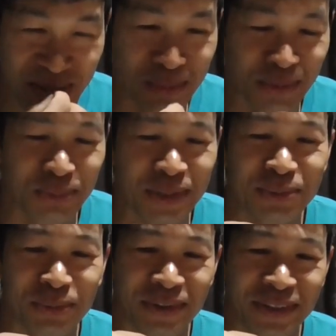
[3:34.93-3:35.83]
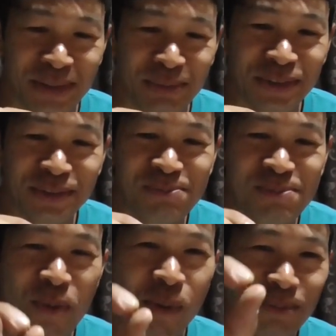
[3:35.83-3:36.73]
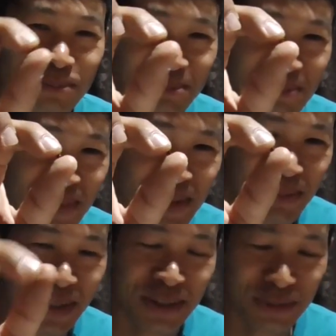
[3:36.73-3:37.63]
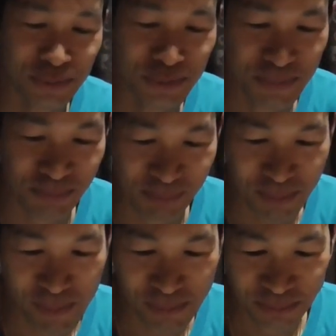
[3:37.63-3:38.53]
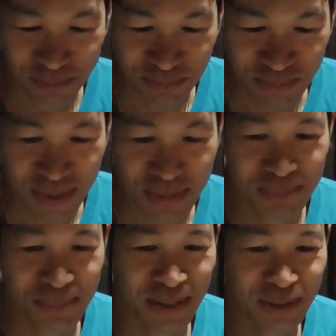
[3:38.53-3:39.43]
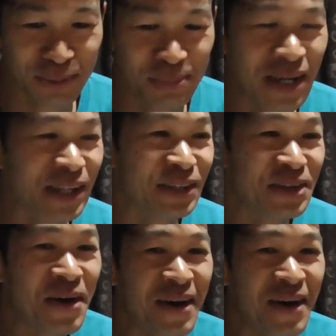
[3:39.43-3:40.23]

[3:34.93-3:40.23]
I was wondering what that was. My little, my little pellet.